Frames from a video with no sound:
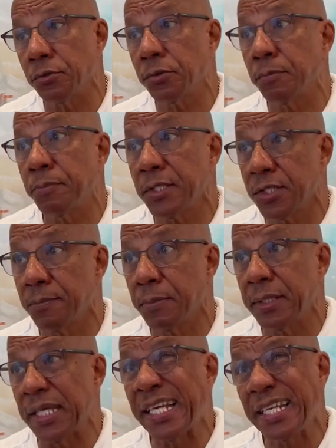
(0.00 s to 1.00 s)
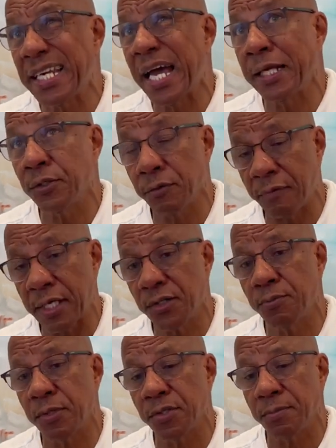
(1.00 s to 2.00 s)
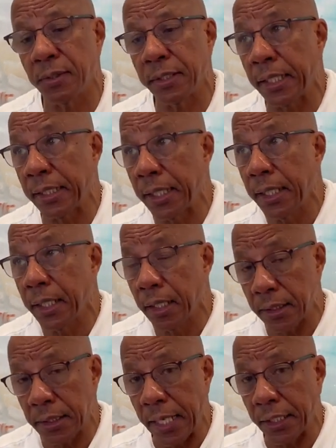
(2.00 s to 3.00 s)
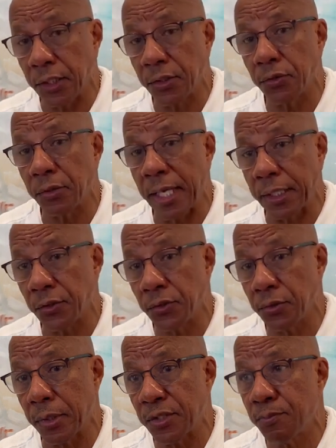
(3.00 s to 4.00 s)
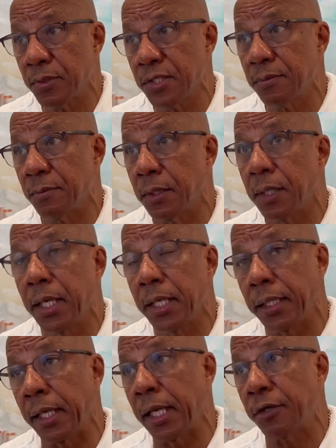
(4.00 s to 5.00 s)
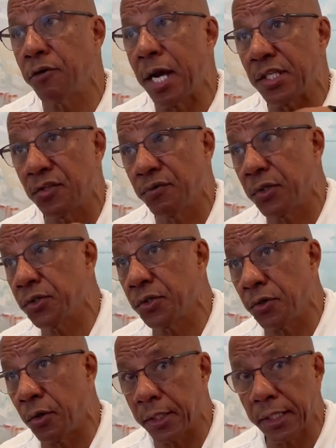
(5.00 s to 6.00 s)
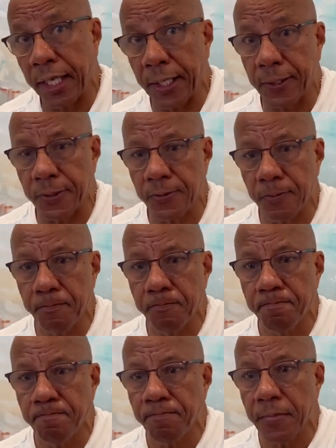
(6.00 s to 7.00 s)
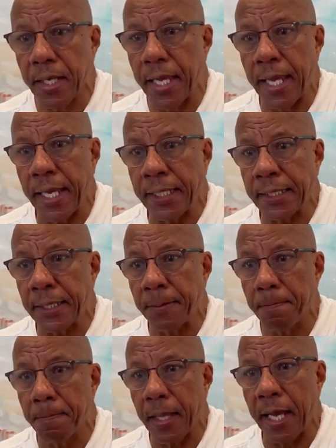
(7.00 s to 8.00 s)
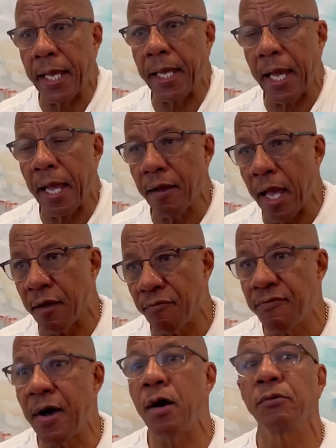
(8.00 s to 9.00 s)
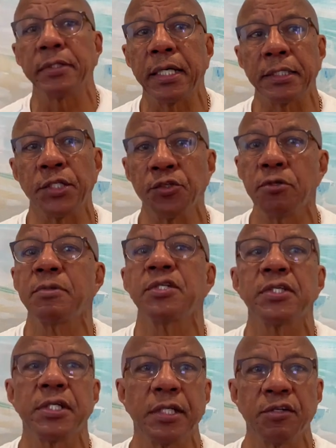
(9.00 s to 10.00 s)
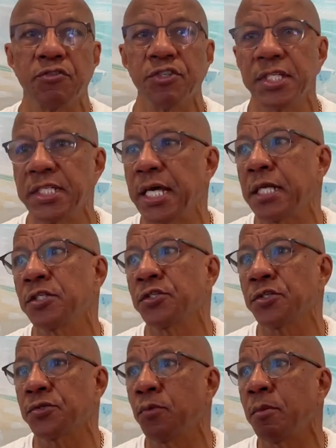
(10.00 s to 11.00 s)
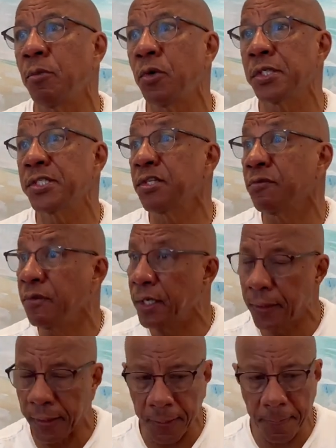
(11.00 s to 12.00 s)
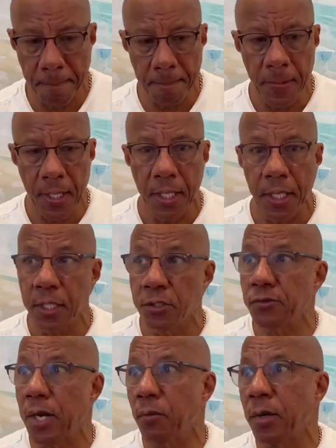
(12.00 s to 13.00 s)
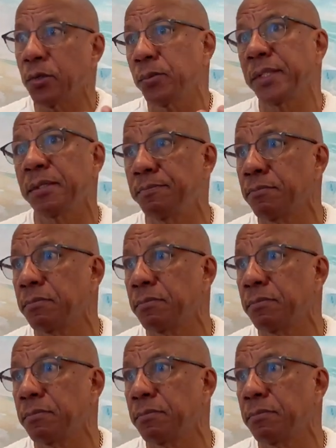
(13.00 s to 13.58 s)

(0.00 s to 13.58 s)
to principal, 89 to vice principal, then 92 as principal. Then I transferred to North Caicos. And I found that the numeracy and literacy challenges were more severe there. So I worked with